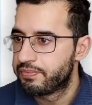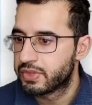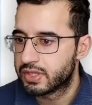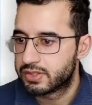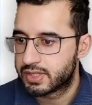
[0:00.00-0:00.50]

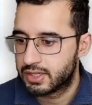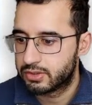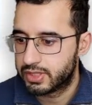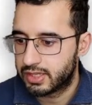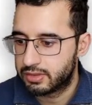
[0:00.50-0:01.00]

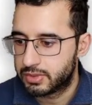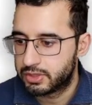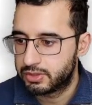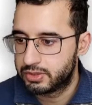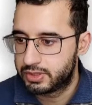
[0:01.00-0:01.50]
Scale down
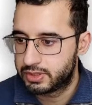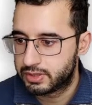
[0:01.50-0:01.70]
mode.